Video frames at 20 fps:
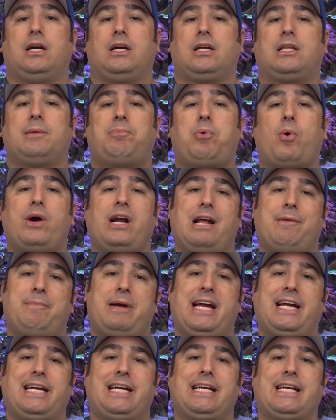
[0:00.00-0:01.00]
The point I'm
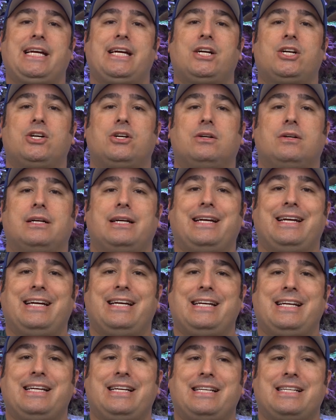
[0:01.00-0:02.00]
making here
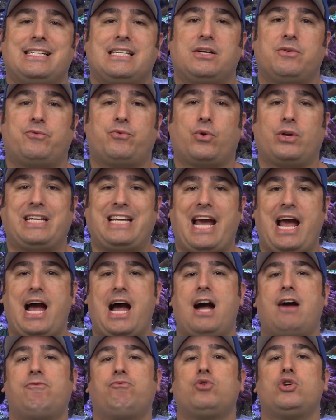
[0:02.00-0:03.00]
is for the
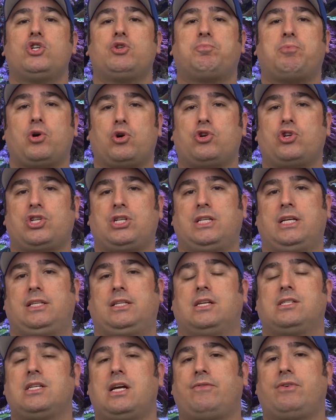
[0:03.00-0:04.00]
average person that
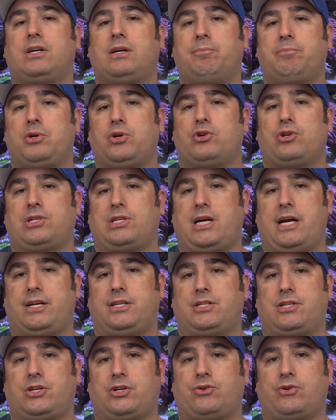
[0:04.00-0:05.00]
doesn't have a computer
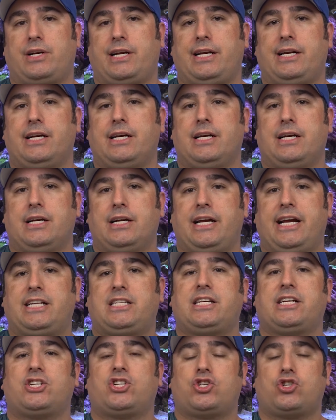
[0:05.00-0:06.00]
science degree,
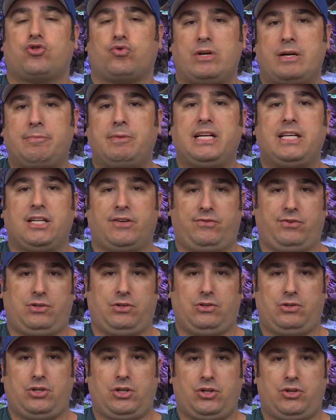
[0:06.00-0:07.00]
it's extremely
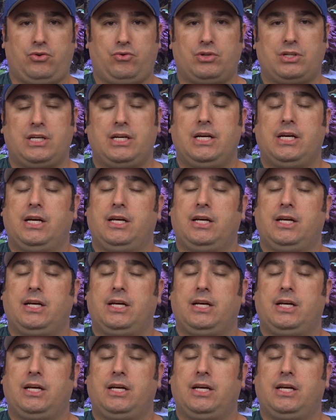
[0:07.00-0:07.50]
difficult to use.